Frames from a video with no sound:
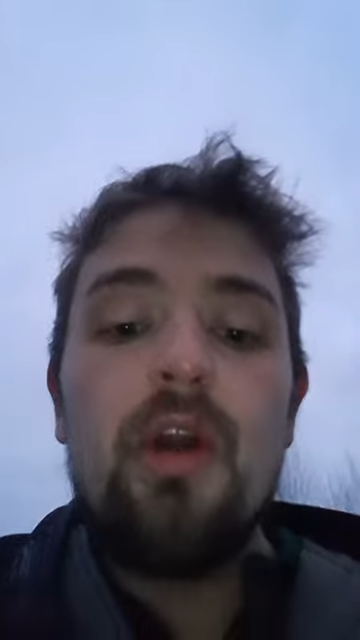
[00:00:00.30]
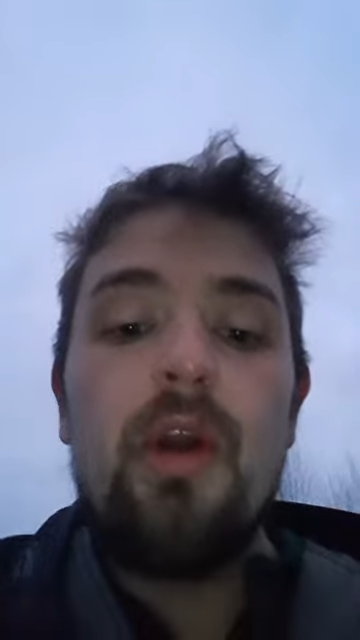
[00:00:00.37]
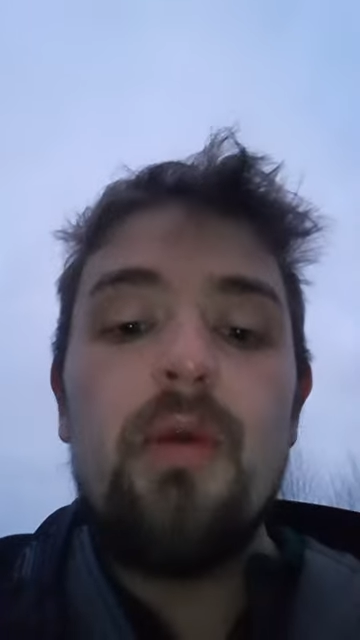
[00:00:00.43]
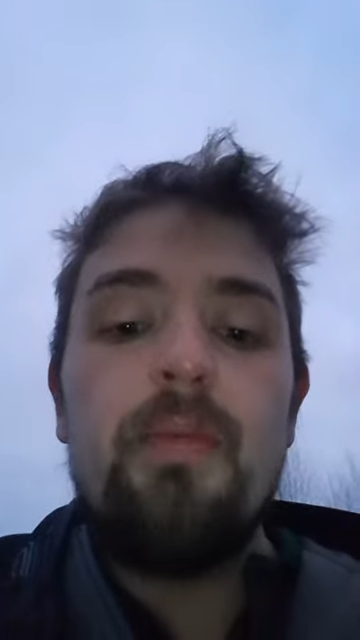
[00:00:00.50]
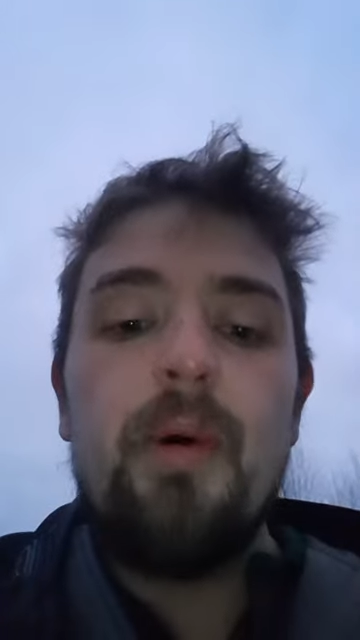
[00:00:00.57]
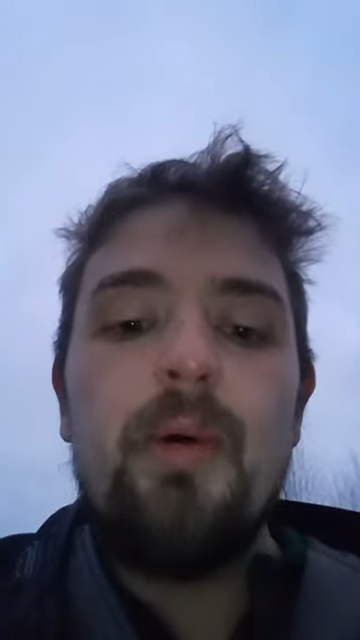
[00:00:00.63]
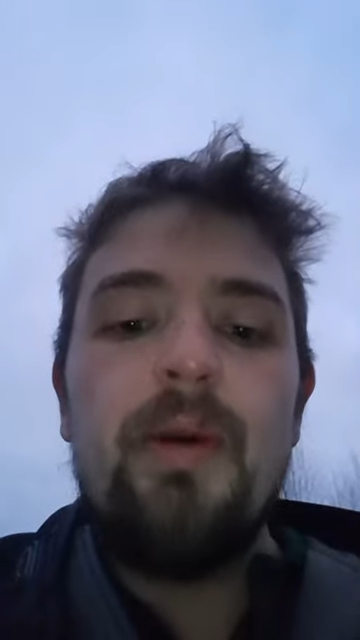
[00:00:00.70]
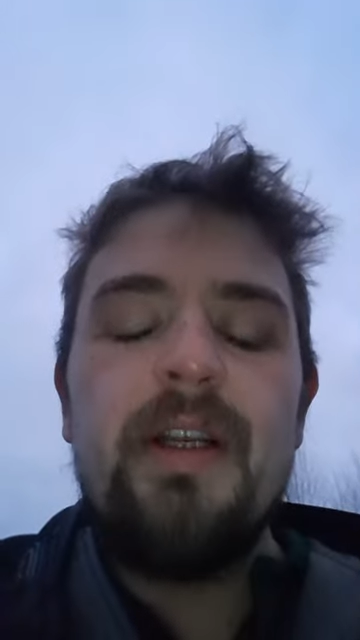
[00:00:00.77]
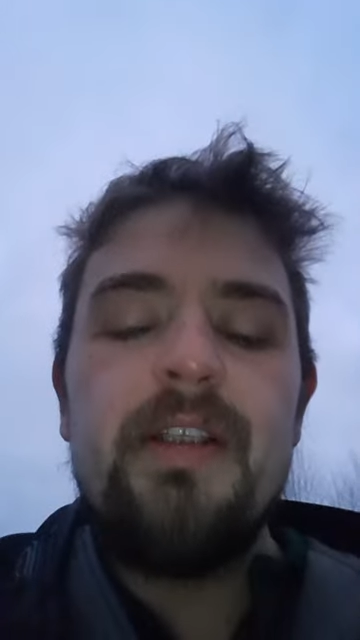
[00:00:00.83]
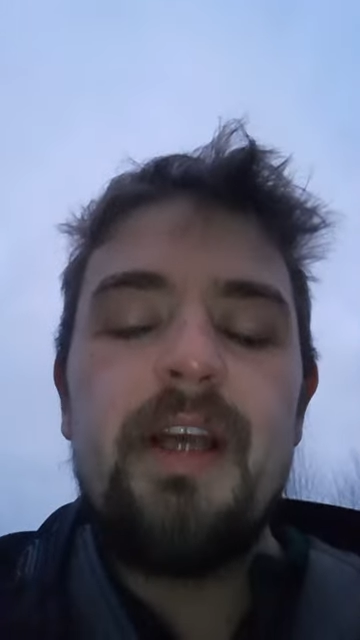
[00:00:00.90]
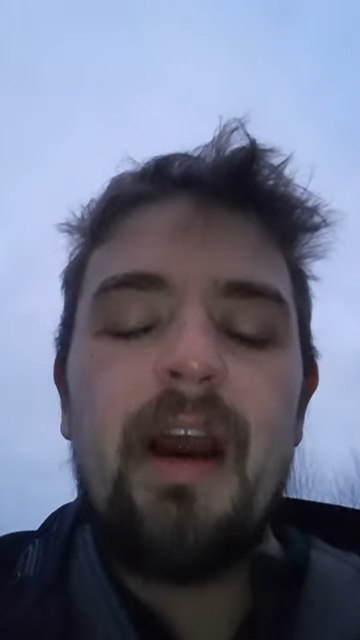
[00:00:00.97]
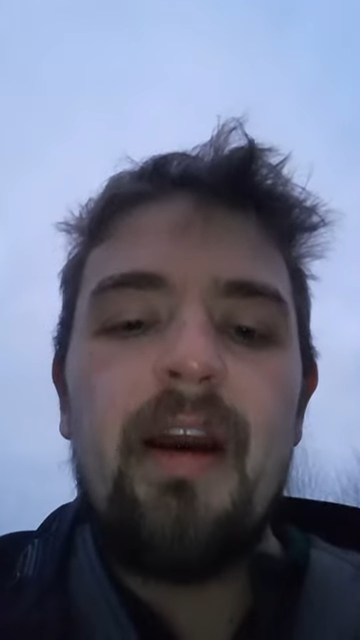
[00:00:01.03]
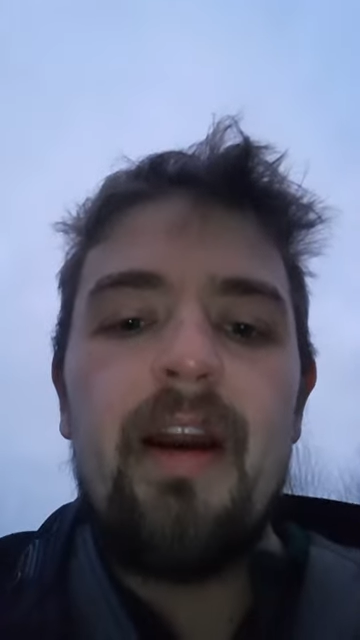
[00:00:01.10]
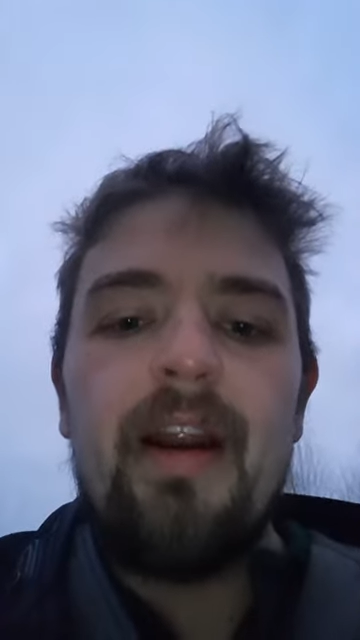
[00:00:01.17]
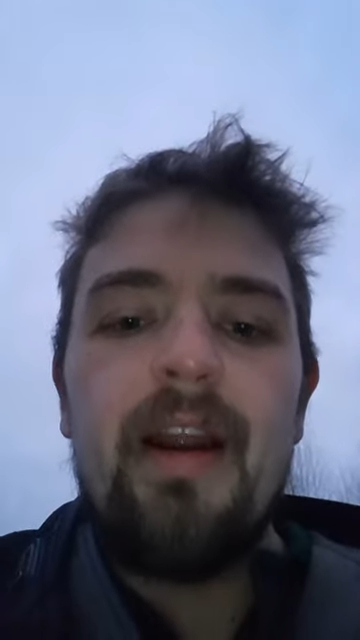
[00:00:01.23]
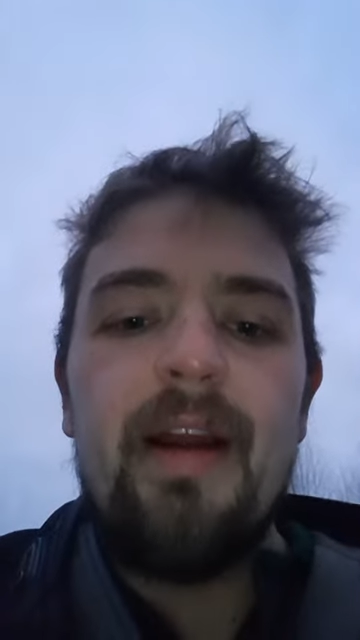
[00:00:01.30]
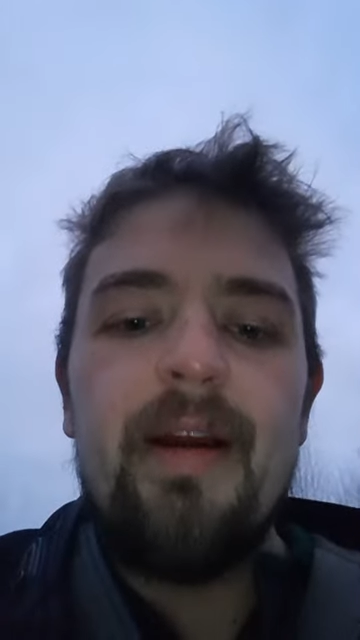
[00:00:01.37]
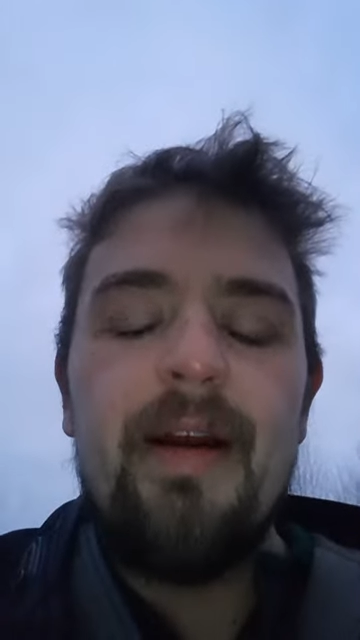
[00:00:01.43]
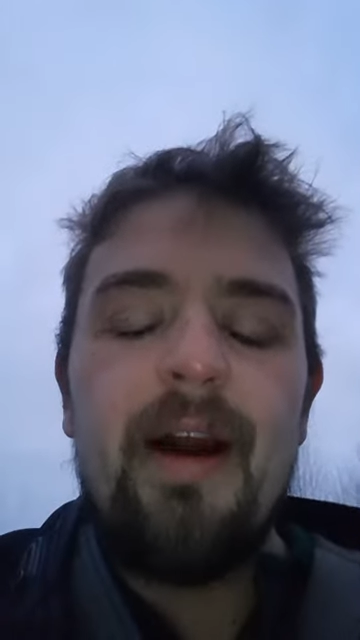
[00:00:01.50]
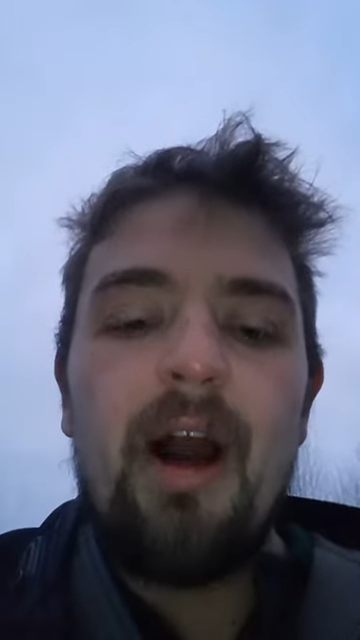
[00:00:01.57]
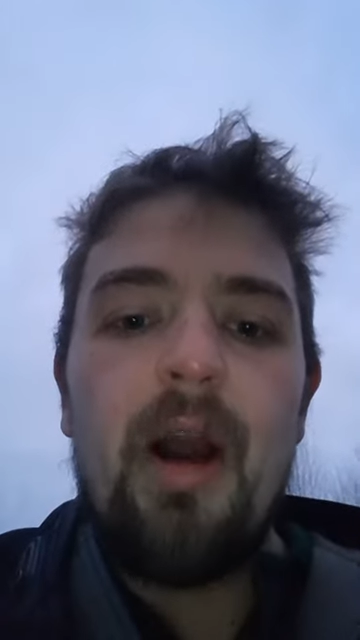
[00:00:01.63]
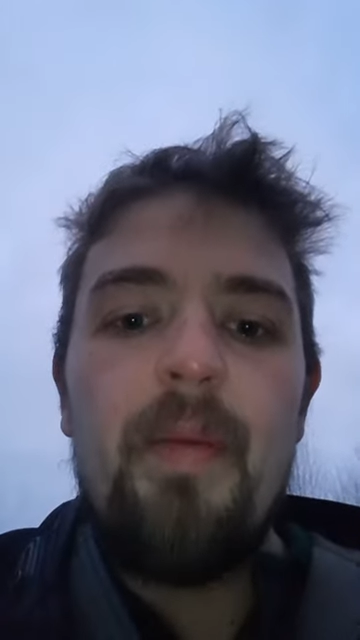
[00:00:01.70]
Good morning, Terry.
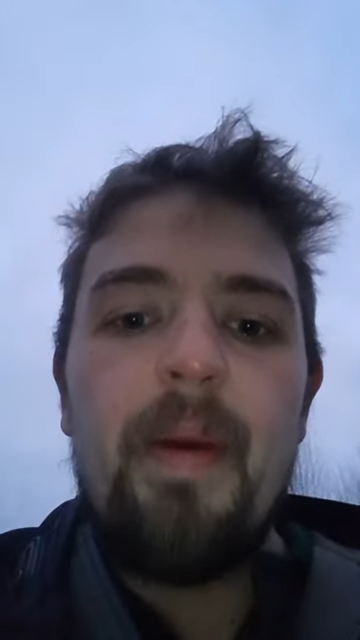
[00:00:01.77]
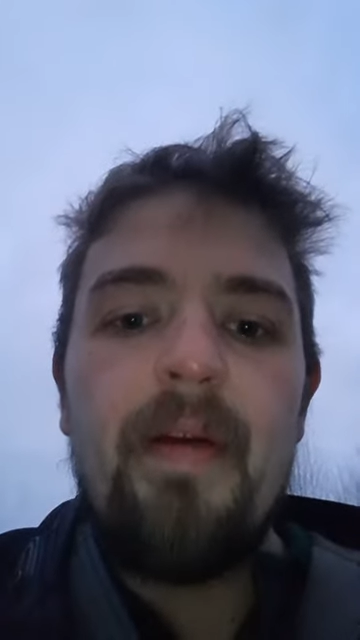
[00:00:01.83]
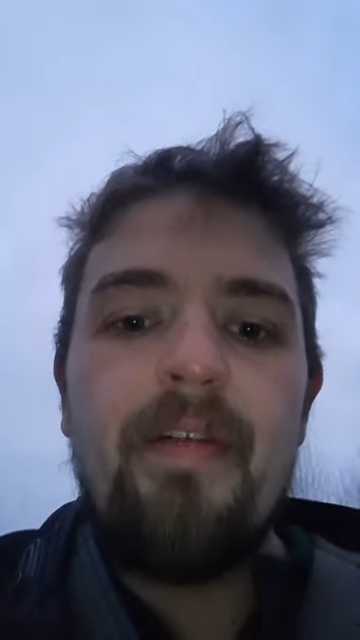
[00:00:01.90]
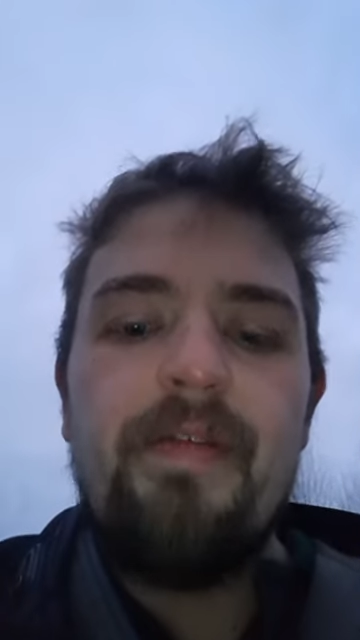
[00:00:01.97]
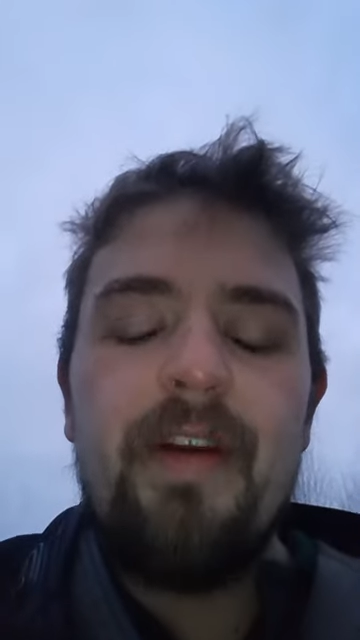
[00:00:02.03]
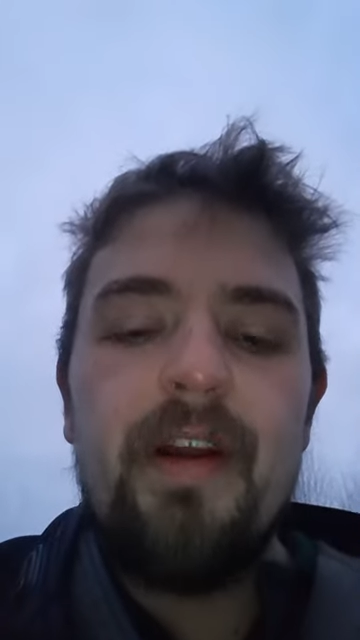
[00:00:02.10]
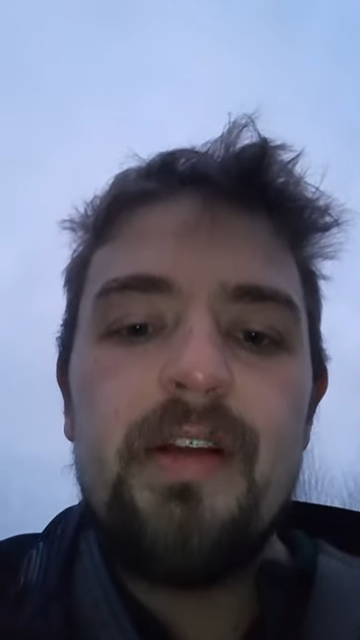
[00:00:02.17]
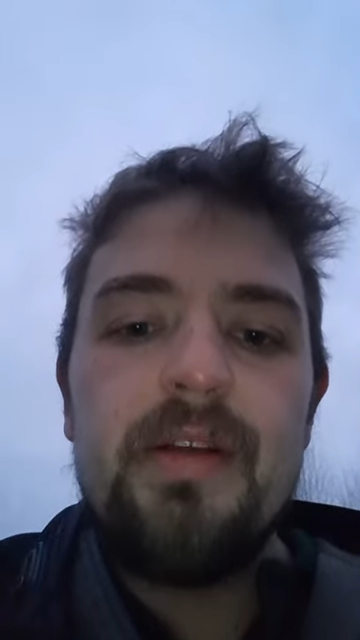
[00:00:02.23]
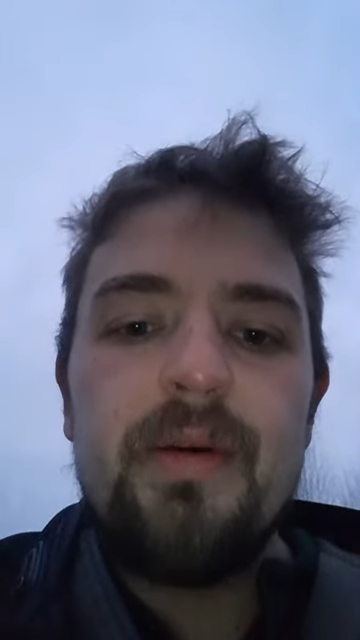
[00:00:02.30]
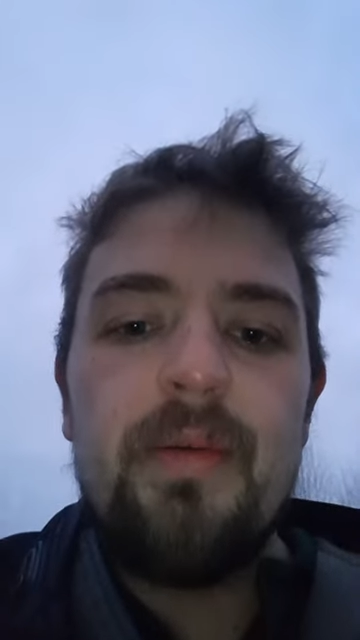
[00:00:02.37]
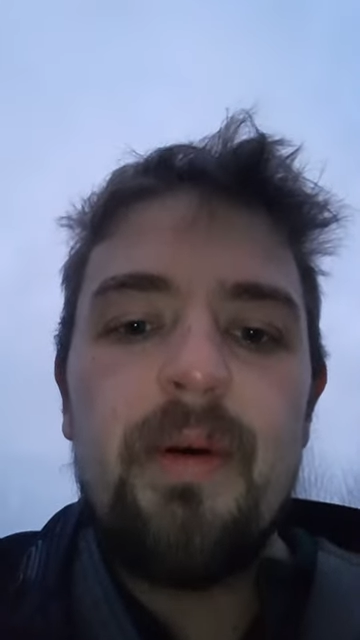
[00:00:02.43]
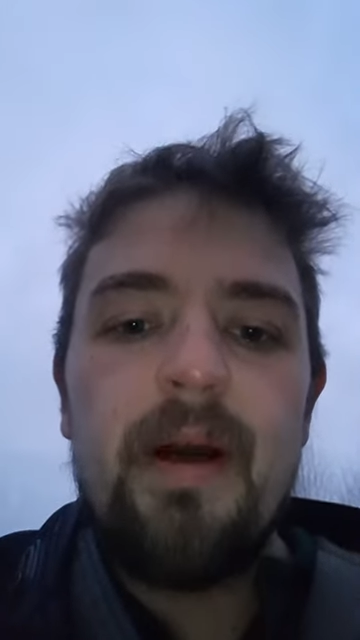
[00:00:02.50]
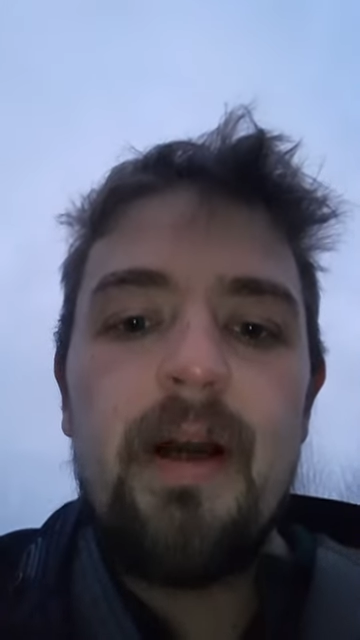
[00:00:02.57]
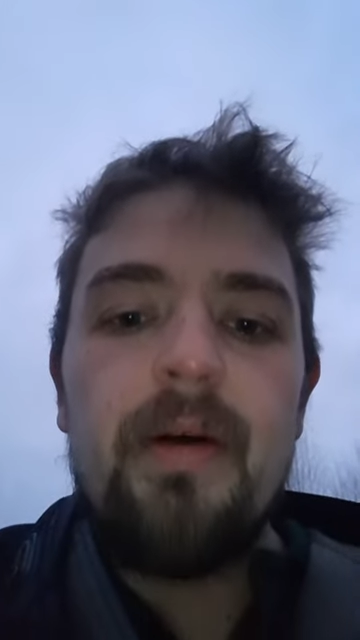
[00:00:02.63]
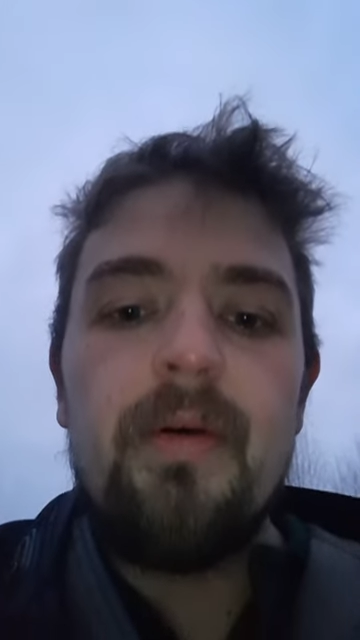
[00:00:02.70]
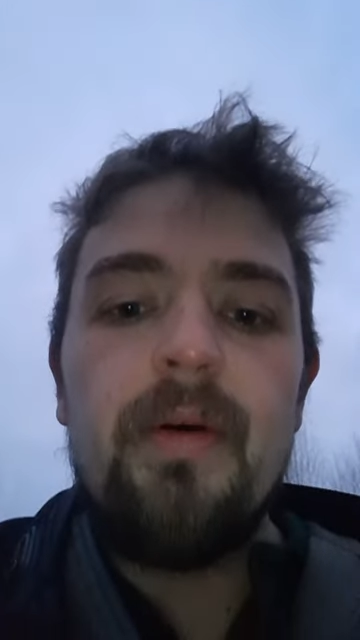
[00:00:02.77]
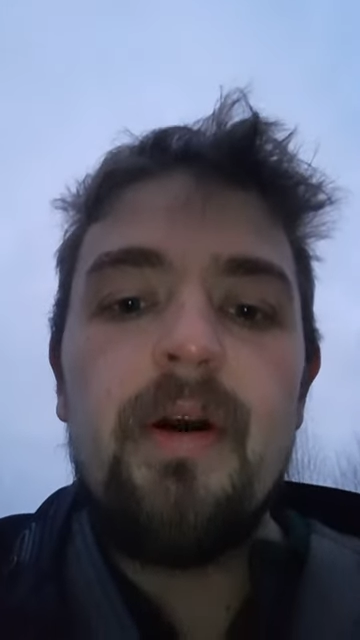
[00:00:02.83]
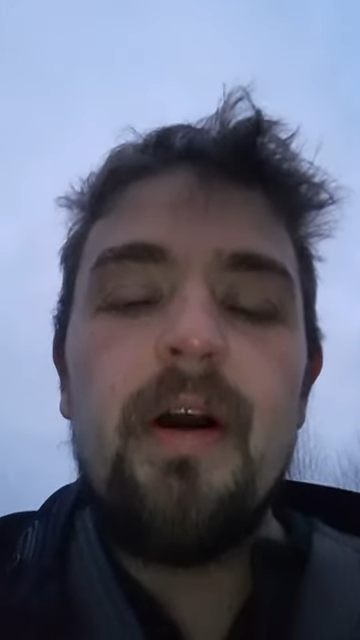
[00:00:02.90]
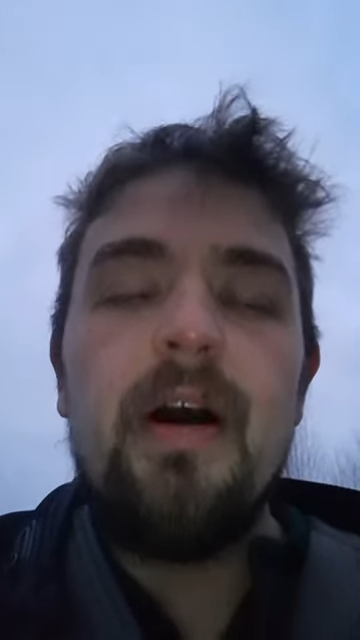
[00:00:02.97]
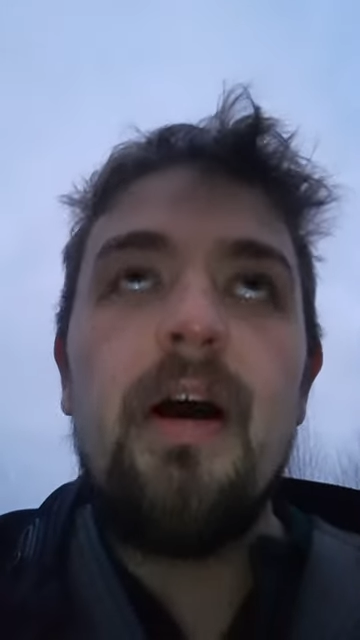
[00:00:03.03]
Hope everything is all well.